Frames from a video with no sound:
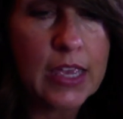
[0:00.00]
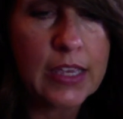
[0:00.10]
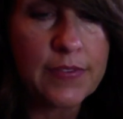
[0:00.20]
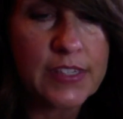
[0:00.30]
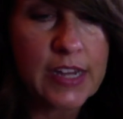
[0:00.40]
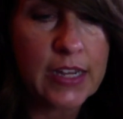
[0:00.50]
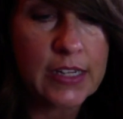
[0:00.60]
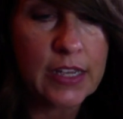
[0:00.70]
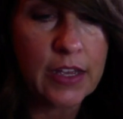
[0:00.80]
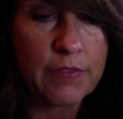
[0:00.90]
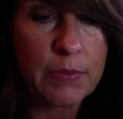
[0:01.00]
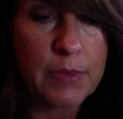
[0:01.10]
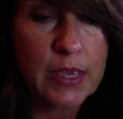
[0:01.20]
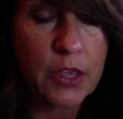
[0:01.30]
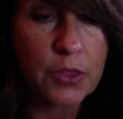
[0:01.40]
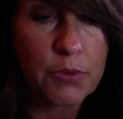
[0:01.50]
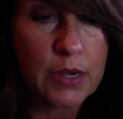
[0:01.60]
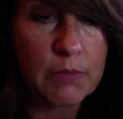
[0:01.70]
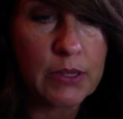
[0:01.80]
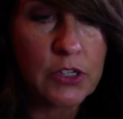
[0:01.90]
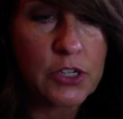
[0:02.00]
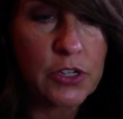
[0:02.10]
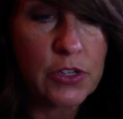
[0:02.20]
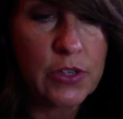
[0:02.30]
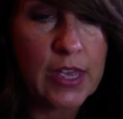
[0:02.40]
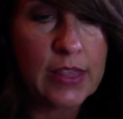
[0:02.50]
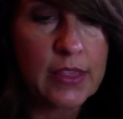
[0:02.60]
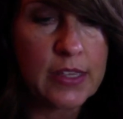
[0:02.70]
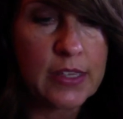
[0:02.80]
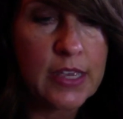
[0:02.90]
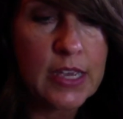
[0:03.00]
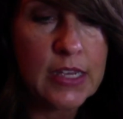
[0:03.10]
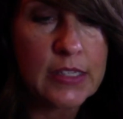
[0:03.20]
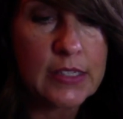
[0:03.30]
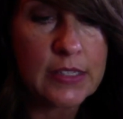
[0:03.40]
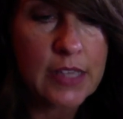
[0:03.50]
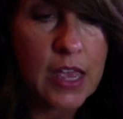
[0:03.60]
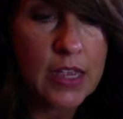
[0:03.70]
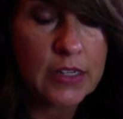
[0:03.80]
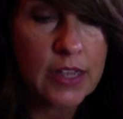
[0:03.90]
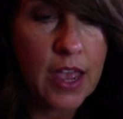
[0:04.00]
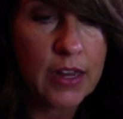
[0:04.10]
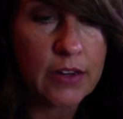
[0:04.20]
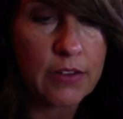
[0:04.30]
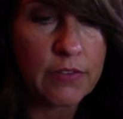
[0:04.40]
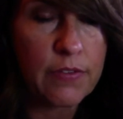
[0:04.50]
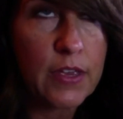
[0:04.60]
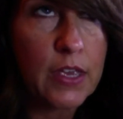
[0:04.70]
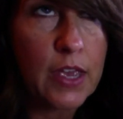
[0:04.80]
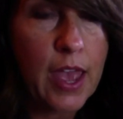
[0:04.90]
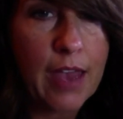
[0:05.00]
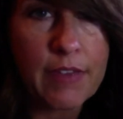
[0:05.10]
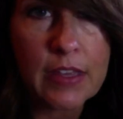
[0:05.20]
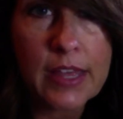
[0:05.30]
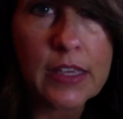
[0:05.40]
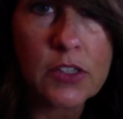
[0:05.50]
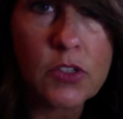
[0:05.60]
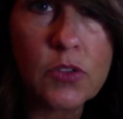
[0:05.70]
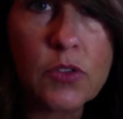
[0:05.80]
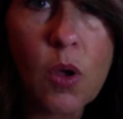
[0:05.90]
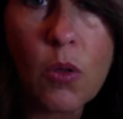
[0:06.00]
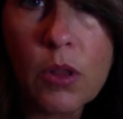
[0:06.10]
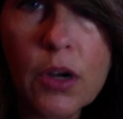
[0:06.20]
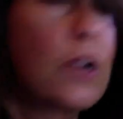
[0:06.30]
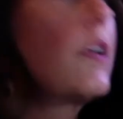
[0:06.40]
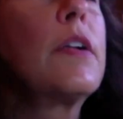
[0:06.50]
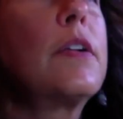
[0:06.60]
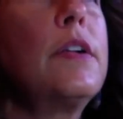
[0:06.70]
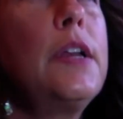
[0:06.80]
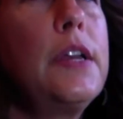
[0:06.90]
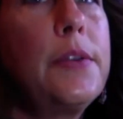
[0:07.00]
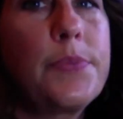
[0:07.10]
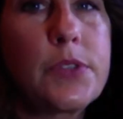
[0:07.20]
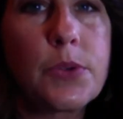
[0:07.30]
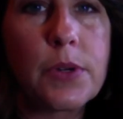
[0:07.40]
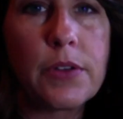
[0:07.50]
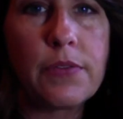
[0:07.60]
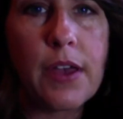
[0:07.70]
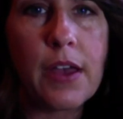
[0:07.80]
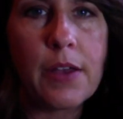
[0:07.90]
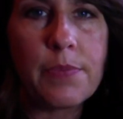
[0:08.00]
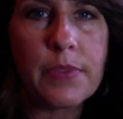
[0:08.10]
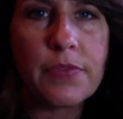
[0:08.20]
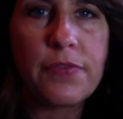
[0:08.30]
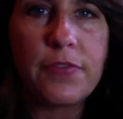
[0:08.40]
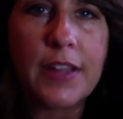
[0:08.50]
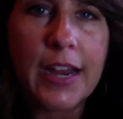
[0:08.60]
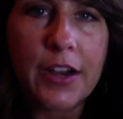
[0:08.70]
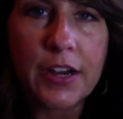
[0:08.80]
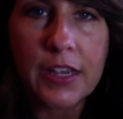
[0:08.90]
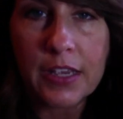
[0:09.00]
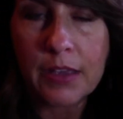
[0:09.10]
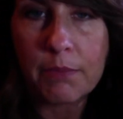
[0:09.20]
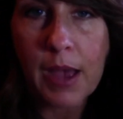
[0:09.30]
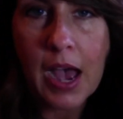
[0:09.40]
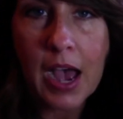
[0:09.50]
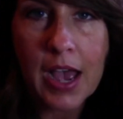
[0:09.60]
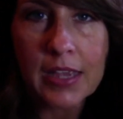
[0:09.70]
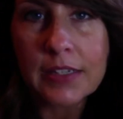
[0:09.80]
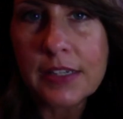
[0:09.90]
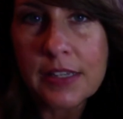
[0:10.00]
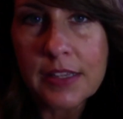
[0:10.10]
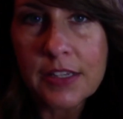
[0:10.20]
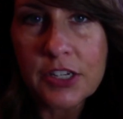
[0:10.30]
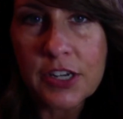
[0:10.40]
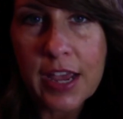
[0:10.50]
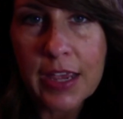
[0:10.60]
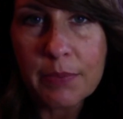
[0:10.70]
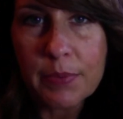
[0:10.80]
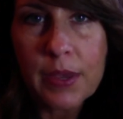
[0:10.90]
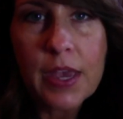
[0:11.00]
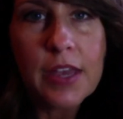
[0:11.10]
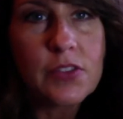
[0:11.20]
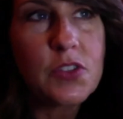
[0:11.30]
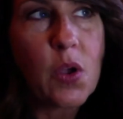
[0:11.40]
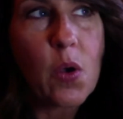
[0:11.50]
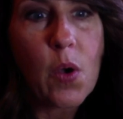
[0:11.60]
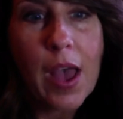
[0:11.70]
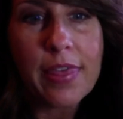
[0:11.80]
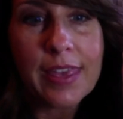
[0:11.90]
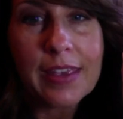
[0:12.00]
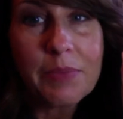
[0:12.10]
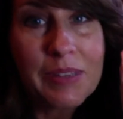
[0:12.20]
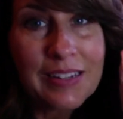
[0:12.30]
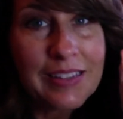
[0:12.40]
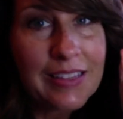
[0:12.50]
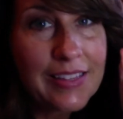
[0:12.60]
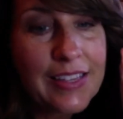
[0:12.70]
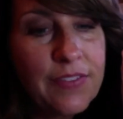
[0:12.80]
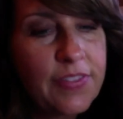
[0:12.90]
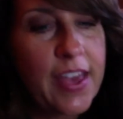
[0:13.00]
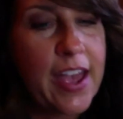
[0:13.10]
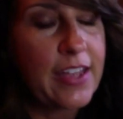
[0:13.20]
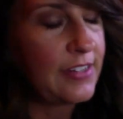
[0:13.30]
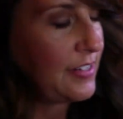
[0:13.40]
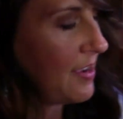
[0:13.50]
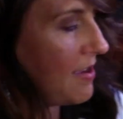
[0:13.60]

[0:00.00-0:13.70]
gives an idea of it being three-dimensional and the sun kind of having like a solar sort of flaring behind the shape. So I think I'm going to leave that.